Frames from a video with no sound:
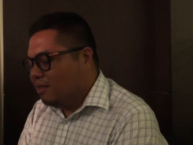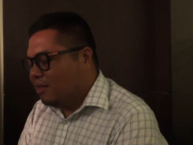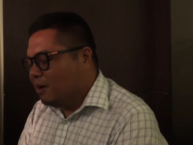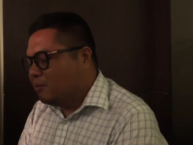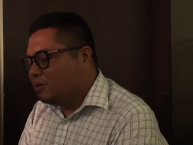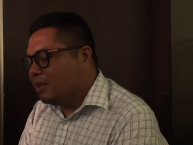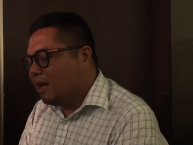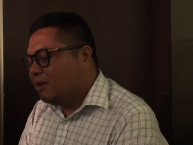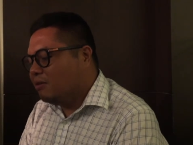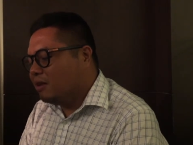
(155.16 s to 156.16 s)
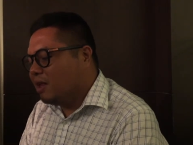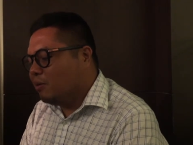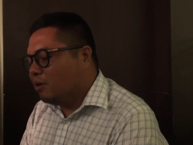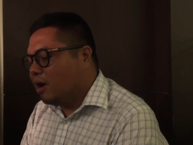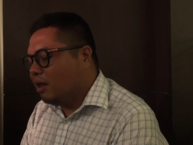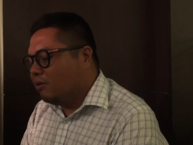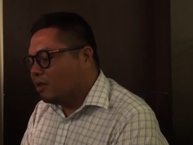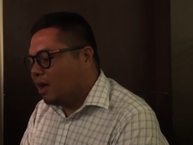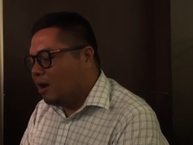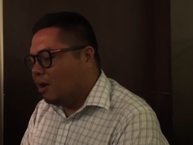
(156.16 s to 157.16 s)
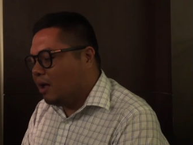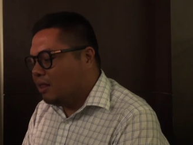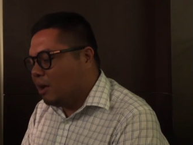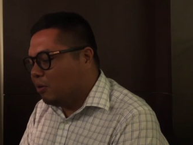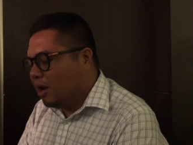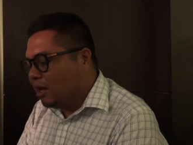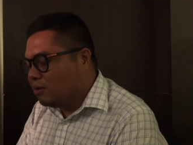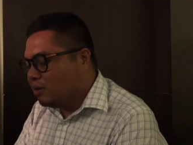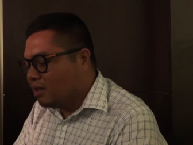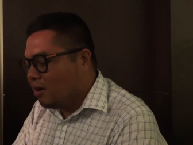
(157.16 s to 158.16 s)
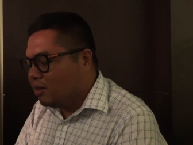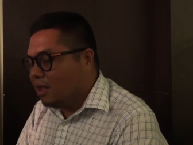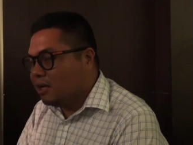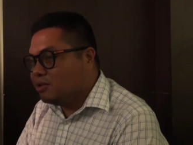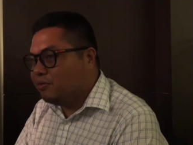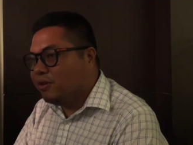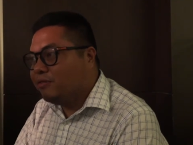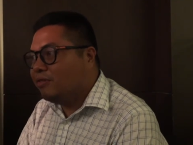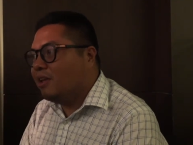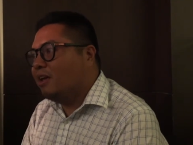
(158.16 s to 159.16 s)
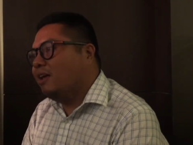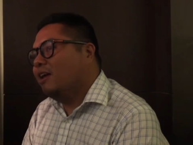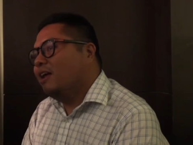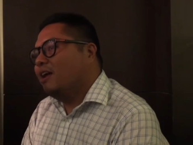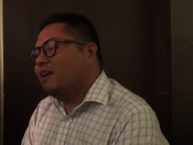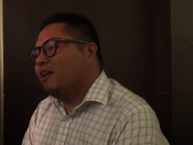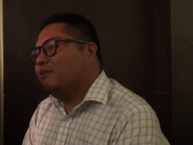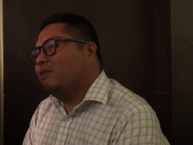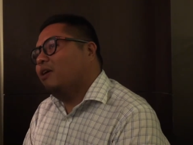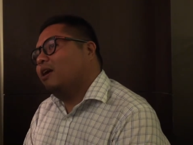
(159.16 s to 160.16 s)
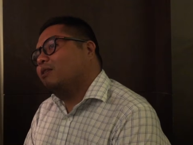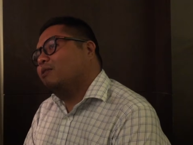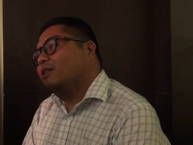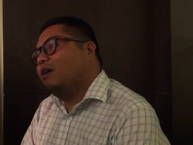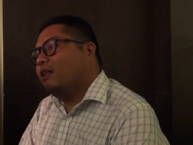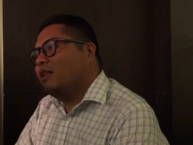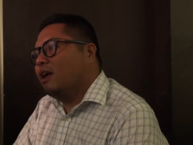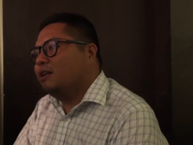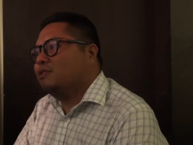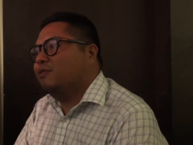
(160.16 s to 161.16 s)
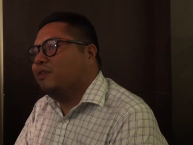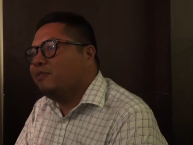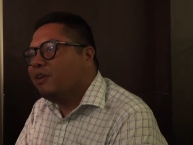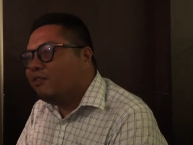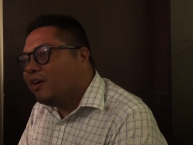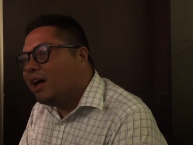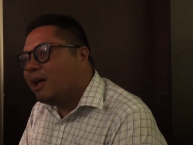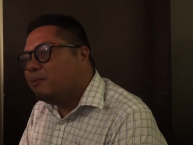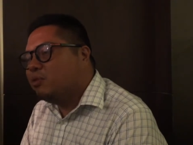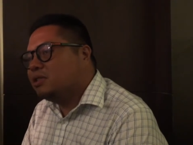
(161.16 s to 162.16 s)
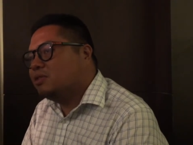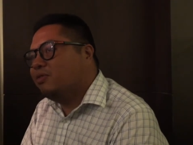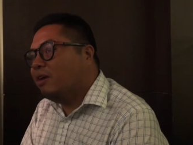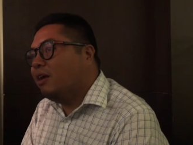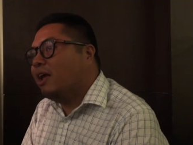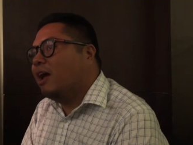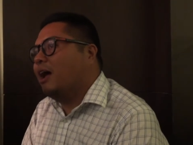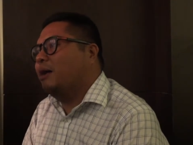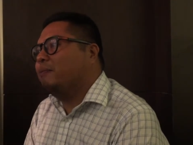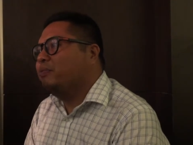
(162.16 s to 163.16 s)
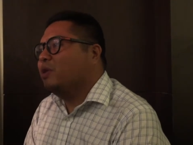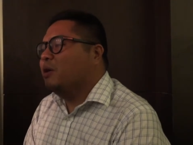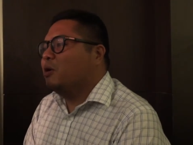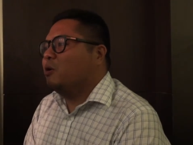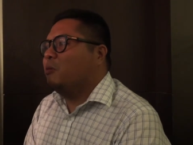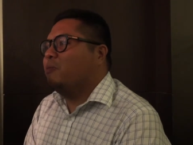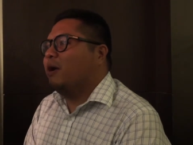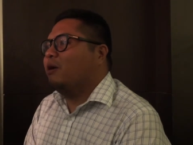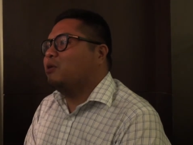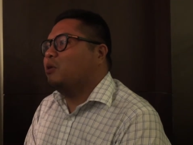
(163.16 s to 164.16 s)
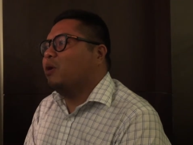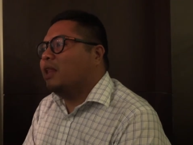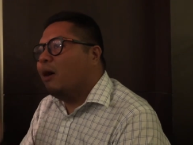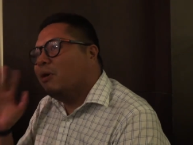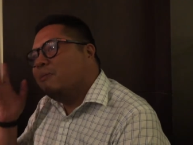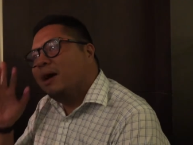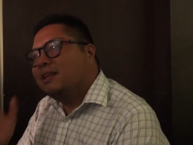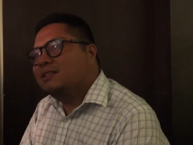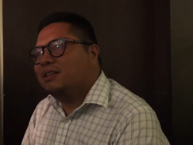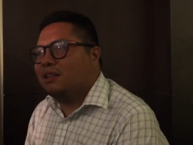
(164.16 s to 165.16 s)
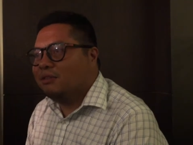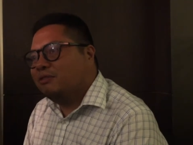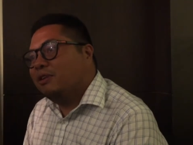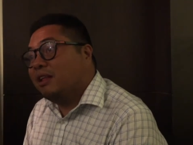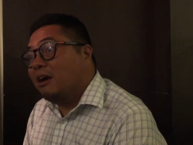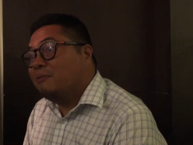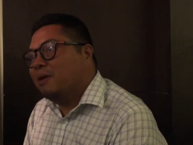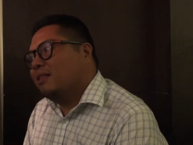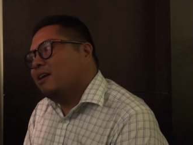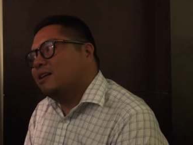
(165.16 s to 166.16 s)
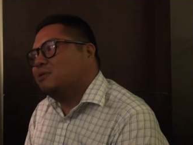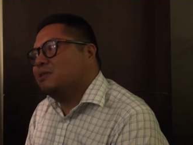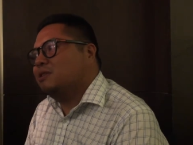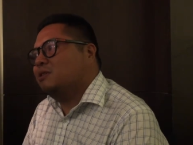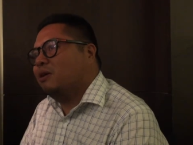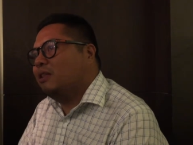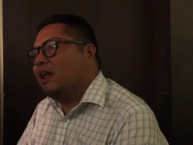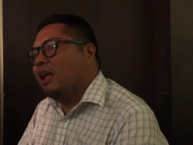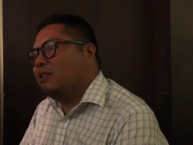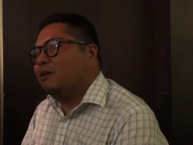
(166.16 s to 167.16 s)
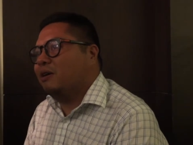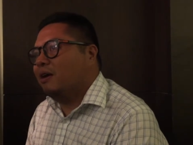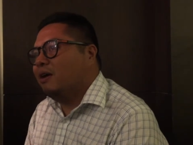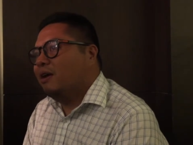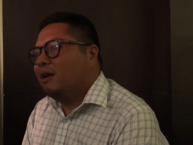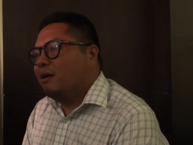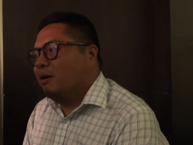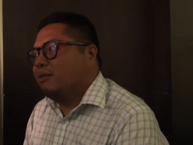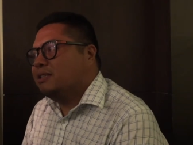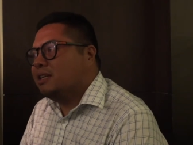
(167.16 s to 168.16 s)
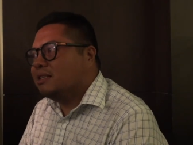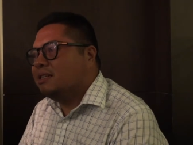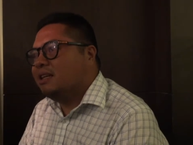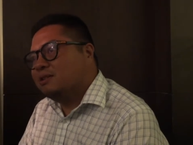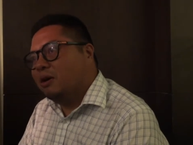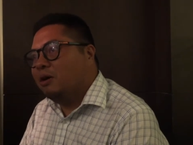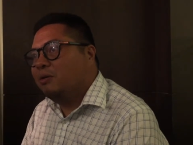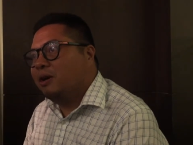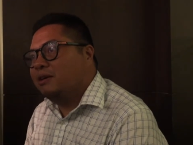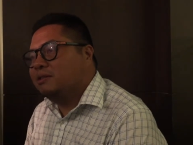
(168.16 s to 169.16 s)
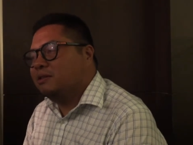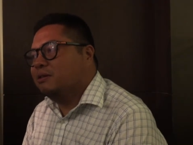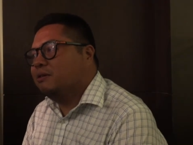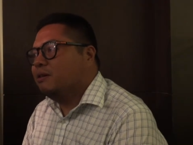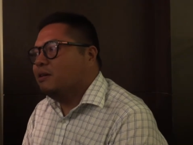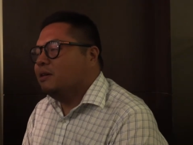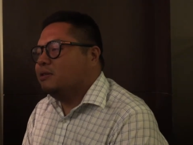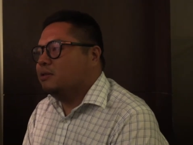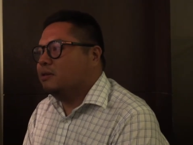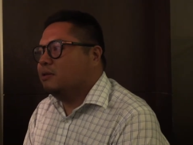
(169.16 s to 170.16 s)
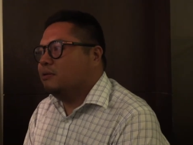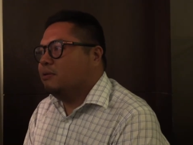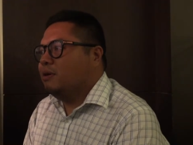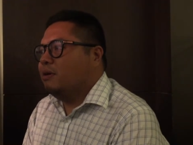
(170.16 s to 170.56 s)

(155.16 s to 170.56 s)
they would tell you that they would like to retire at the age of 50, they would like to retire at the age of 55, which is very young compared to what our mindset of retirement is, which is on the 60s onwards. So